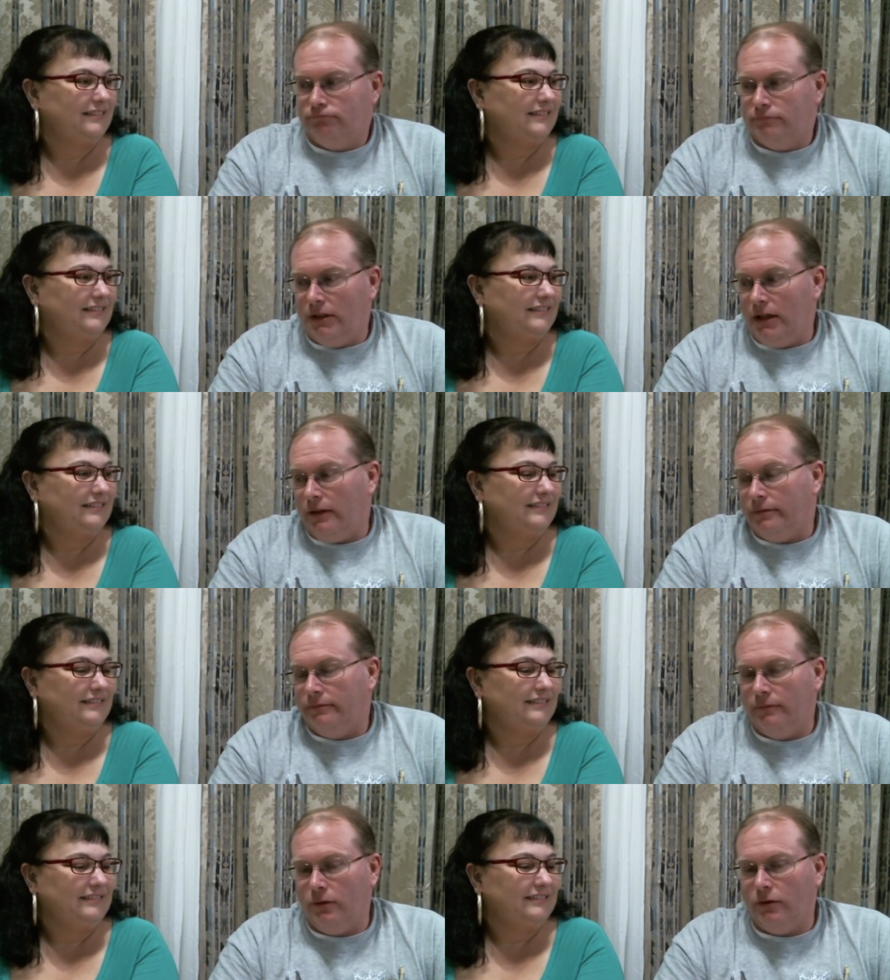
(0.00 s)
Speaker 1: you know,
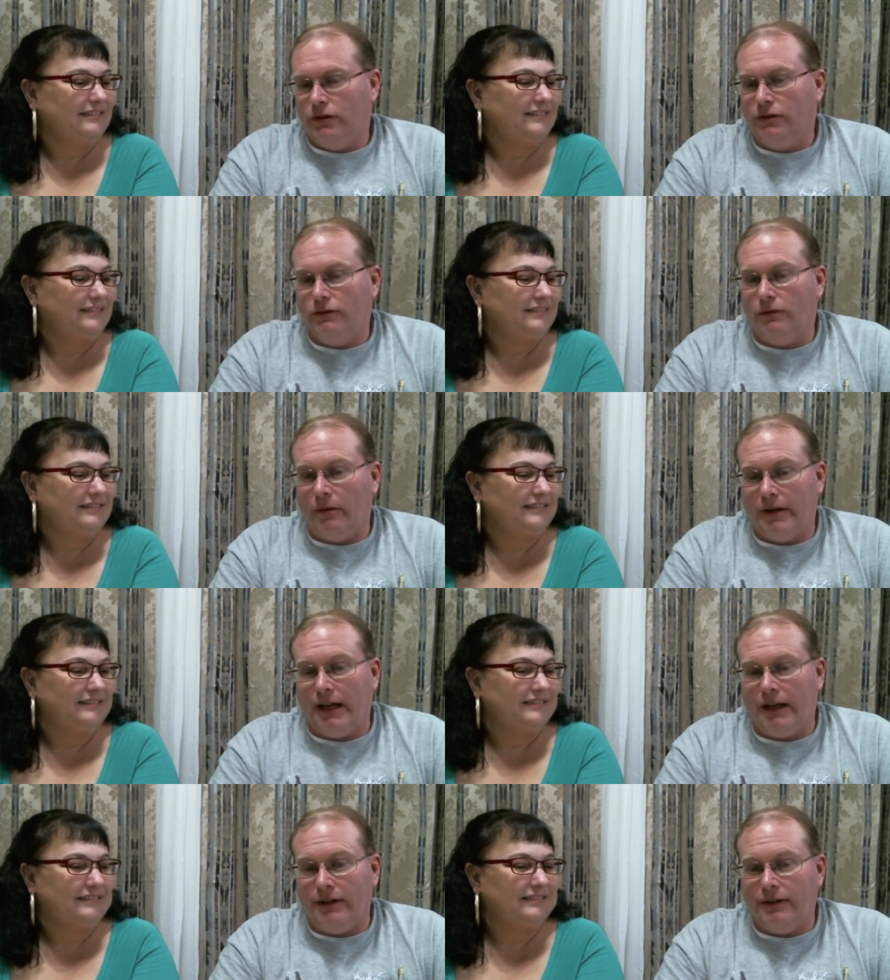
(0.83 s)
we'll use what we
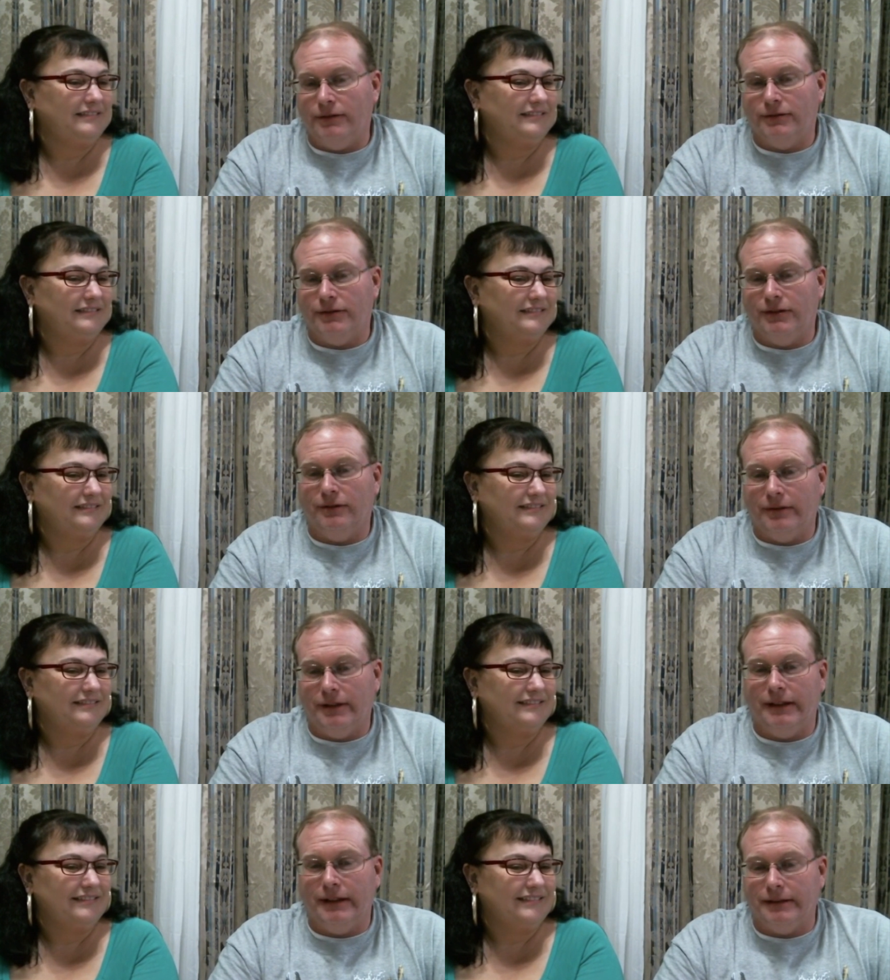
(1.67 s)
got to use until we
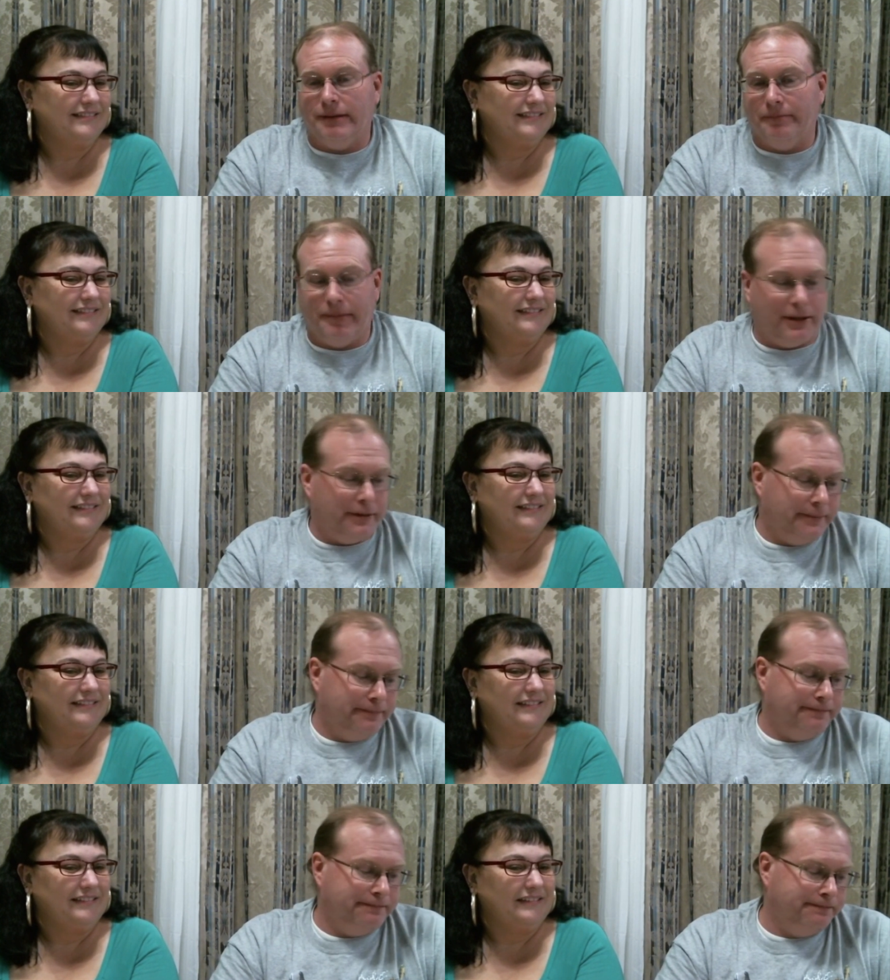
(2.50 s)
can get something better.
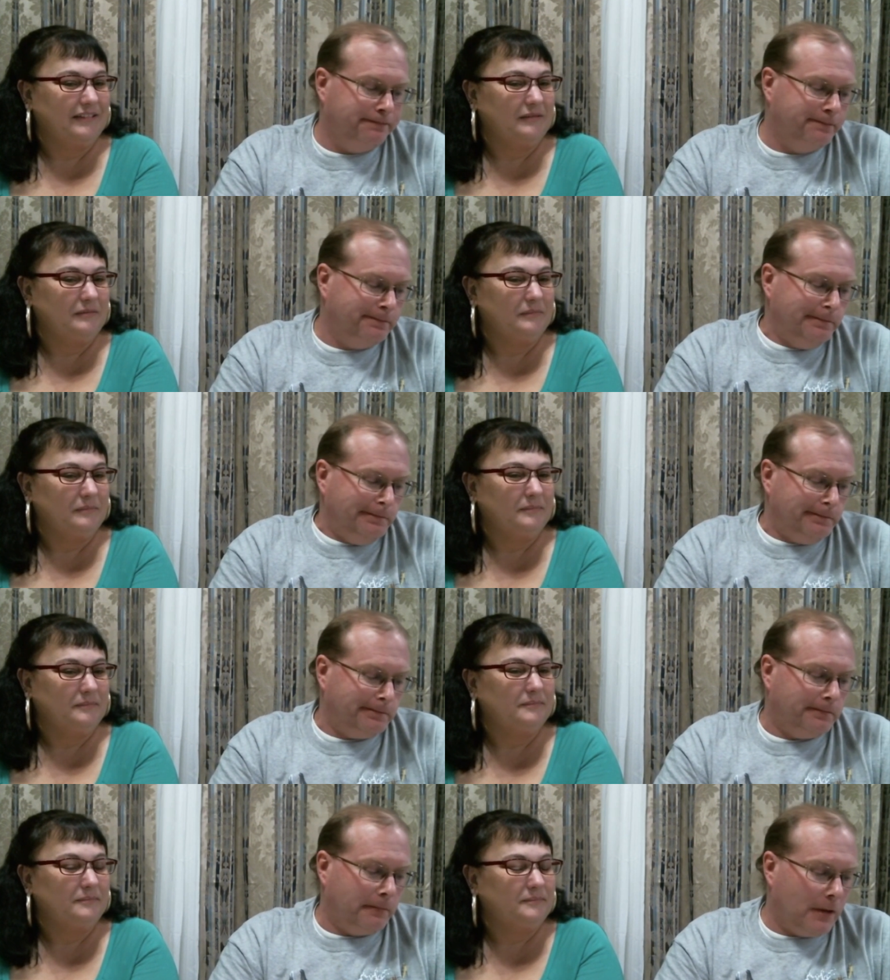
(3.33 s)

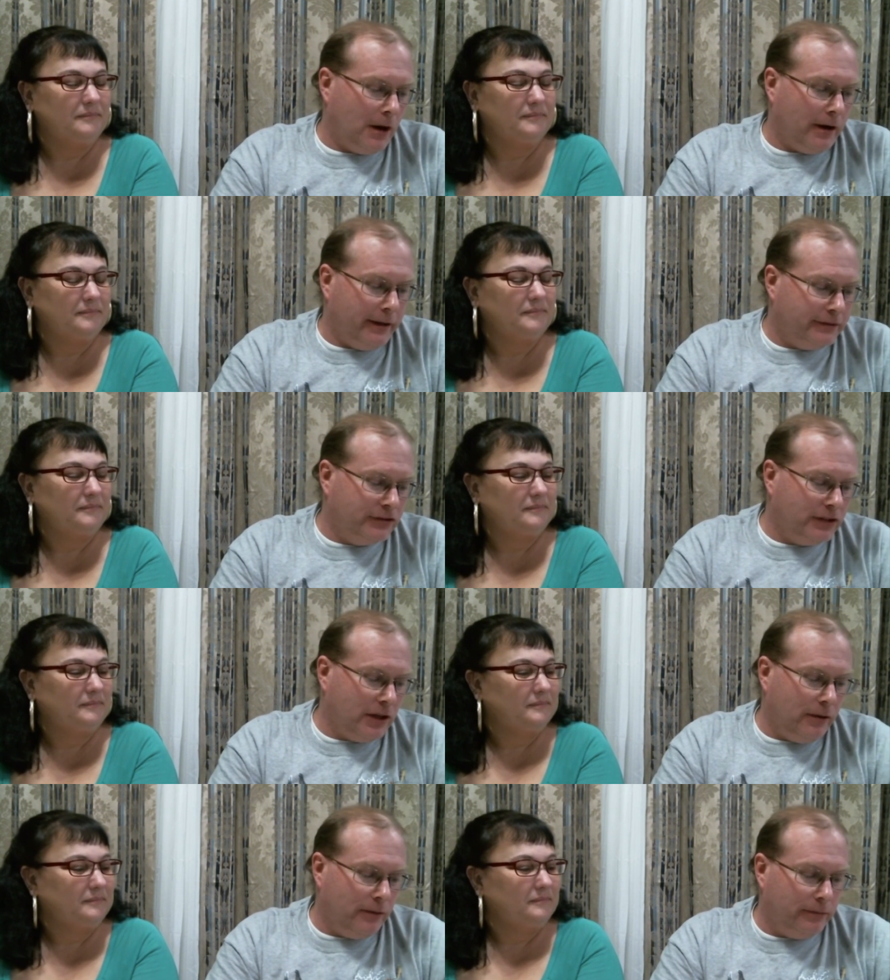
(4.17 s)
All right.
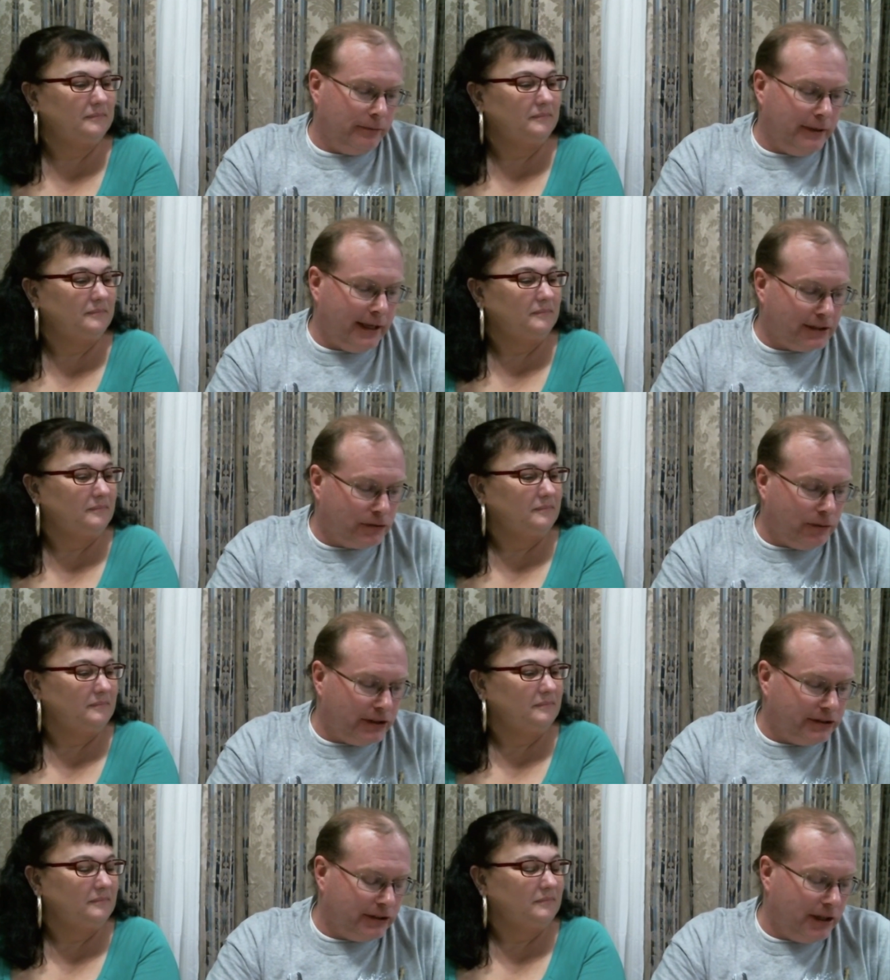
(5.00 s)
So next
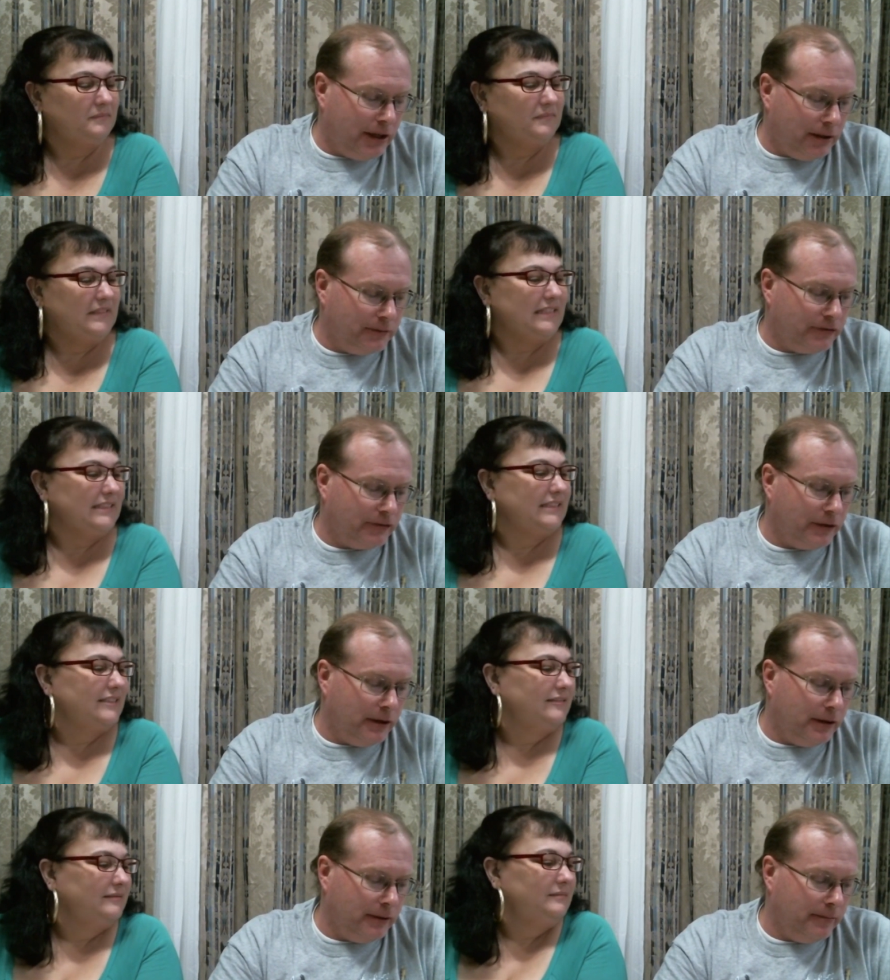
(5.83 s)
question comes
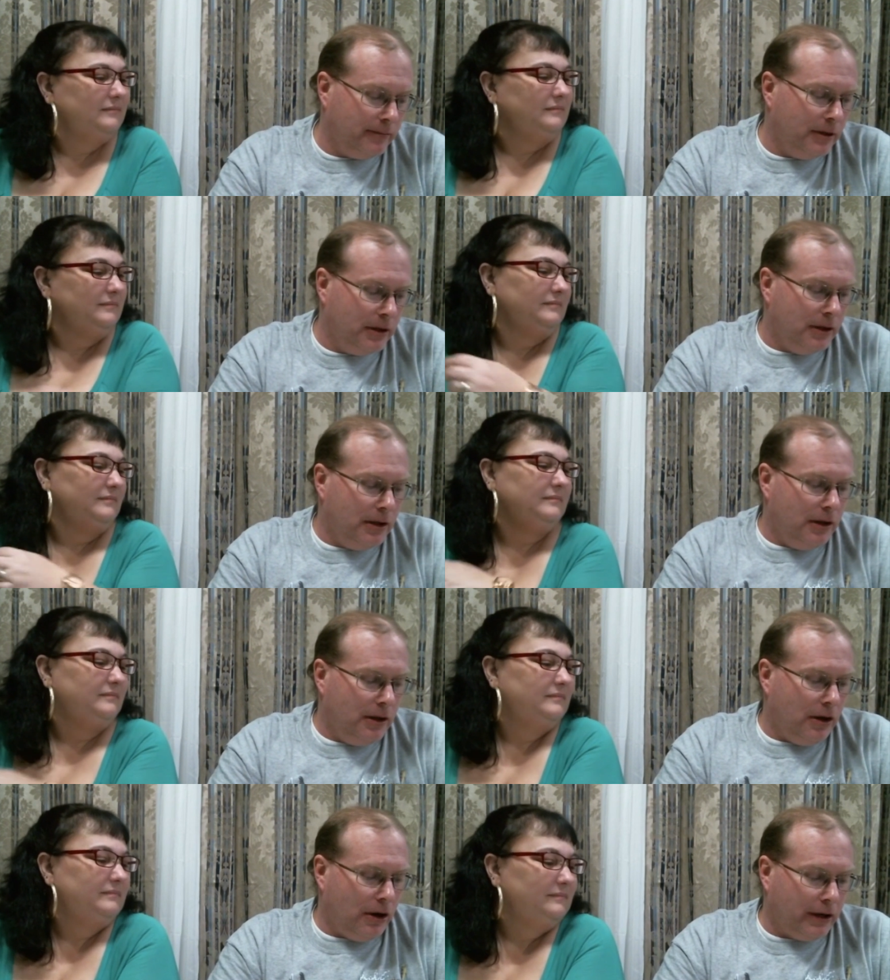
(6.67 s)
from
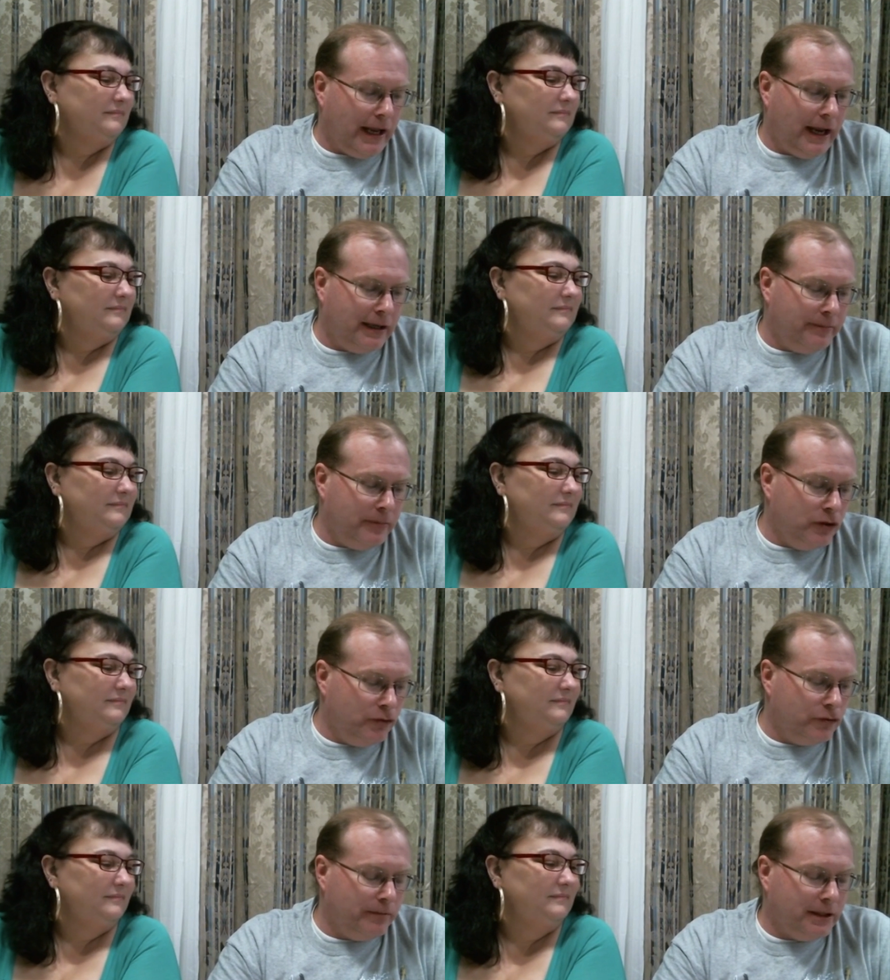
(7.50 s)
Arcane
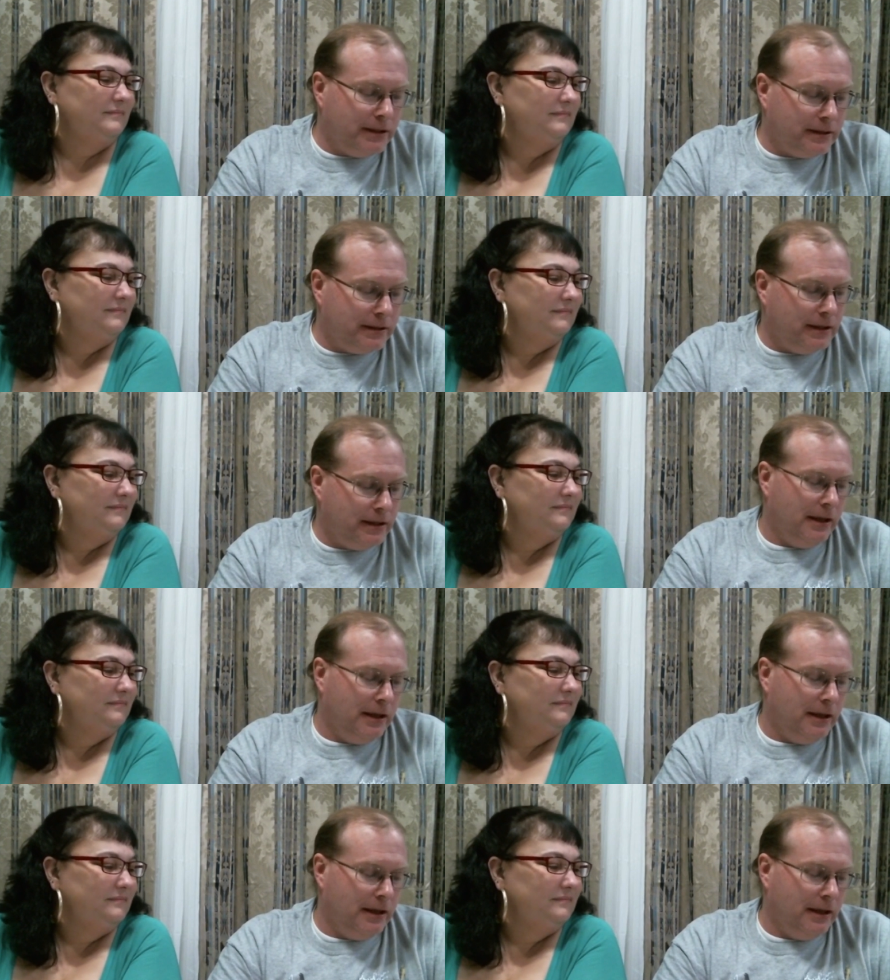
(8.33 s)
Amusement.